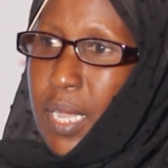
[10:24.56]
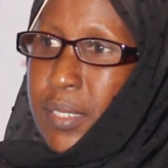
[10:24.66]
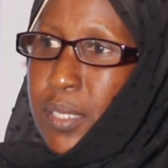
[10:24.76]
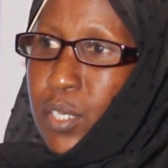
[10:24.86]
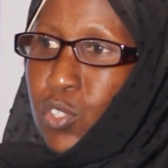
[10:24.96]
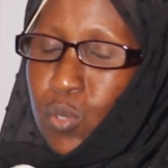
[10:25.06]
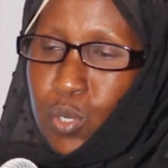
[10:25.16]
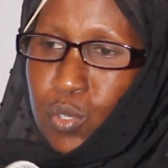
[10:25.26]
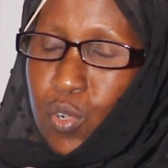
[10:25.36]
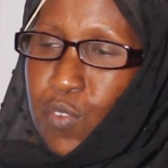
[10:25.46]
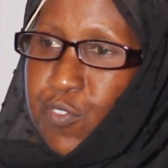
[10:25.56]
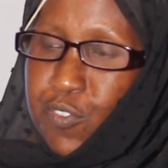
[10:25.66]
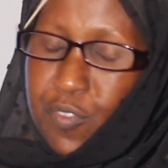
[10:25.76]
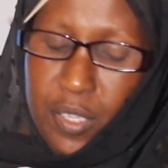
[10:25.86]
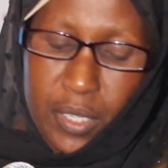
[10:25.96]
as a result of
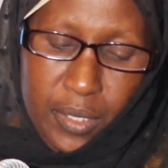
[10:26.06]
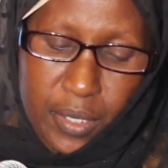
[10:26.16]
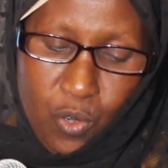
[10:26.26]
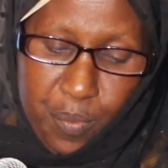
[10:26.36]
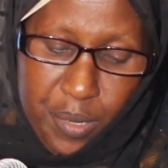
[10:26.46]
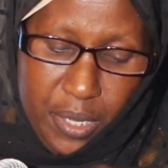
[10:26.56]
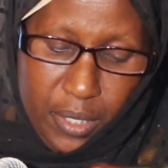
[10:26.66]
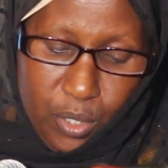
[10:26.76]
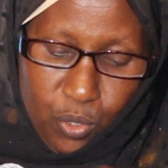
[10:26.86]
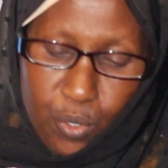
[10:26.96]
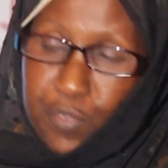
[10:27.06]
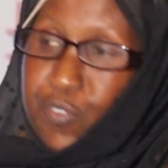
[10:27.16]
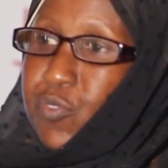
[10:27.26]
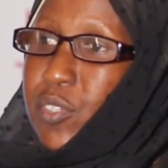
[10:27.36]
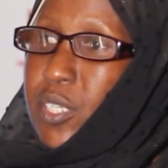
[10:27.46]
a recommendation of
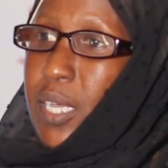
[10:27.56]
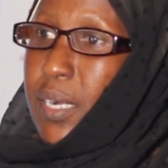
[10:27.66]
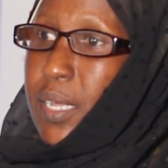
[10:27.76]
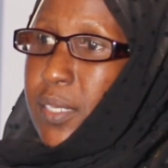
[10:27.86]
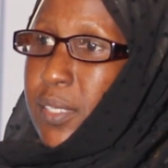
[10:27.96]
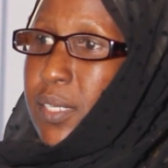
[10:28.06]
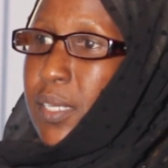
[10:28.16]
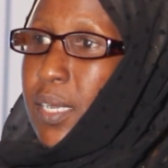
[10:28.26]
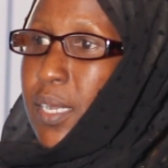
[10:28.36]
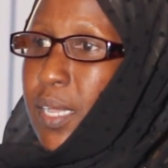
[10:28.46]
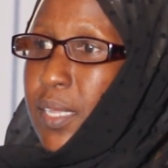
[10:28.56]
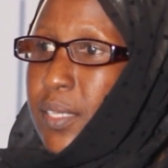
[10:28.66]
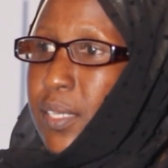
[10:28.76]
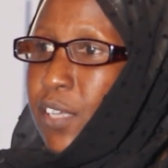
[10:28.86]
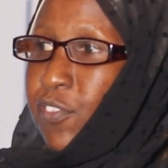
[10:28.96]
TRRC, and I
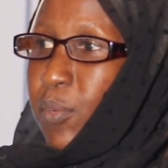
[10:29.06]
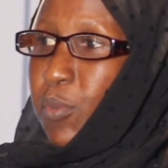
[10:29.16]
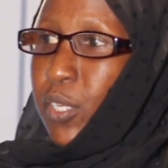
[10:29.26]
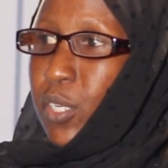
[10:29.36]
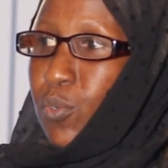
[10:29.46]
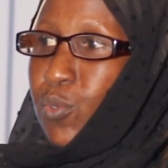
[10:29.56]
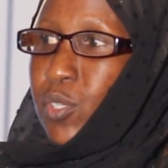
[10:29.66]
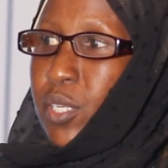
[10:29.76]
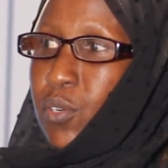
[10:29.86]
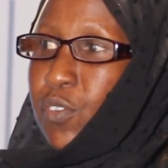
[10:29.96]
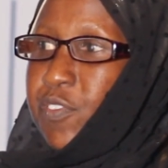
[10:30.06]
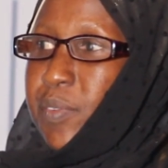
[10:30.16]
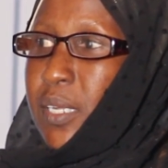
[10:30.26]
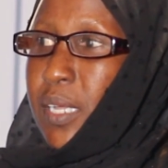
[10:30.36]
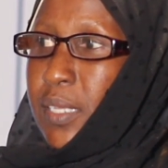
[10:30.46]
think everybody knows that
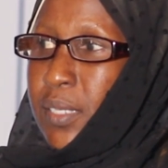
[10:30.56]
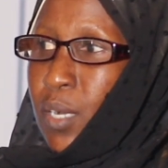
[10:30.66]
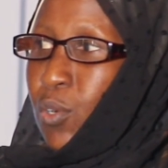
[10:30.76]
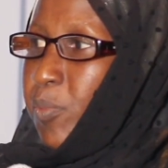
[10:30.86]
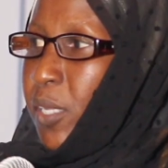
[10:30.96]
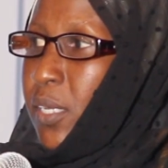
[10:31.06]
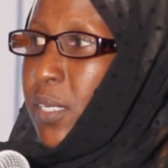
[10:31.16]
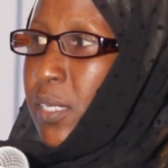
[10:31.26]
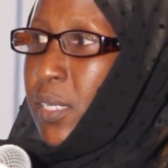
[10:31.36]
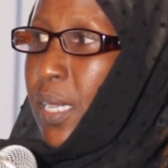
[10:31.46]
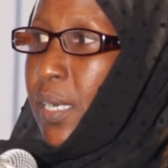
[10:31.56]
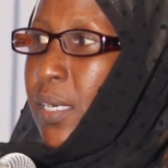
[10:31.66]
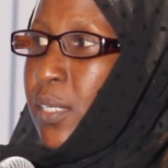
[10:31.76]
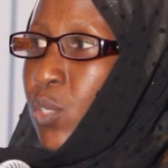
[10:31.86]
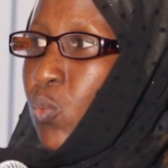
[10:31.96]
government has adopted the
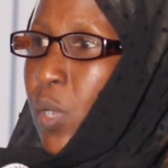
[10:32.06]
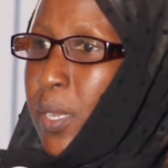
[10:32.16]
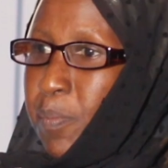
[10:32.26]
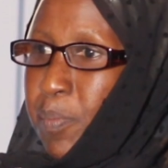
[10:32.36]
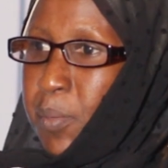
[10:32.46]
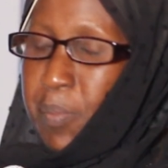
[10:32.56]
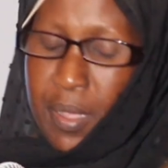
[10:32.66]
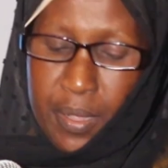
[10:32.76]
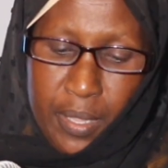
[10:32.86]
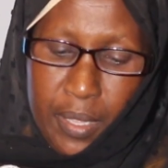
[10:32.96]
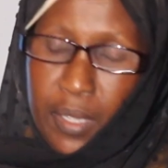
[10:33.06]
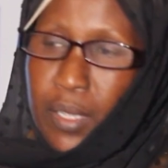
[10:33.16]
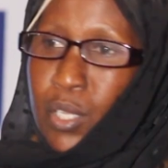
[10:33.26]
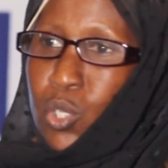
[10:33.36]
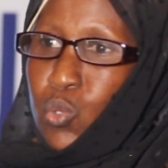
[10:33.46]
TRRC white paper.
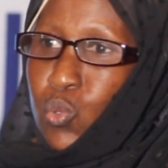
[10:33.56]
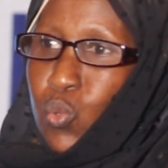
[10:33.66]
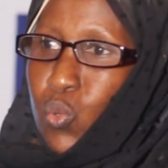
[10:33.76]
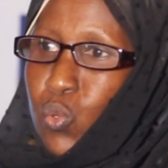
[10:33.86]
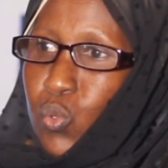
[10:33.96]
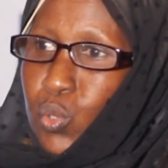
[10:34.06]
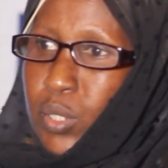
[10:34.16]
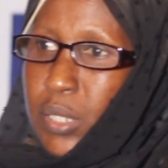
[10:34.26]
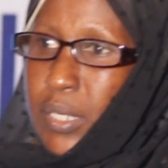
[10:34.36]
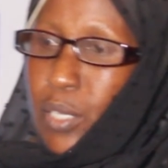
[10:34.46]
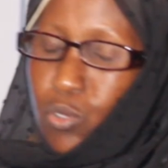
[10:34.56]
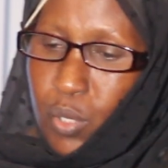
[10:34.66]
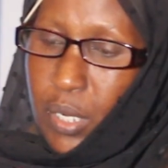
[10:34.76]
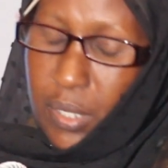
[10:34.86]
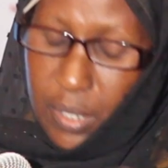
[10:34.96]
So the
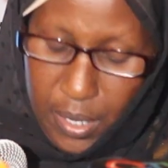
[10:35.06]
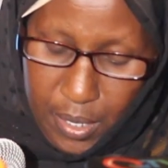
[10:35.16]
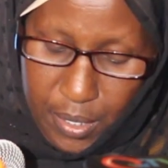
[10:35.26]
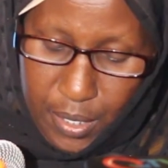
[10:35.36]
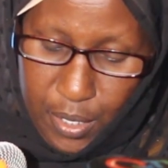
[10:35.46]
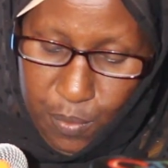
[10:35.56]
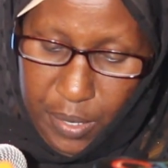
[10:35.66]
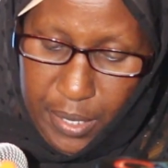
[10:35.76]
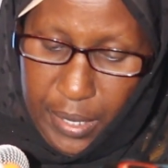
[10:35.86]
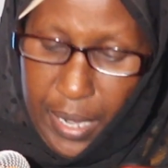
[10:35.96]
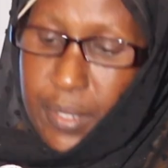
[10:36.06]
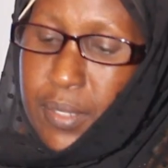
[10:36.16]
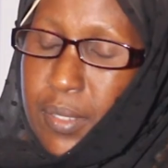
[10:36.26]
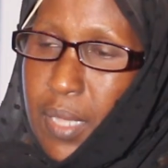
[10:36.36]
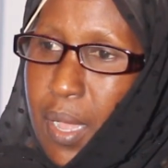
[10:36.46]
National Human Rights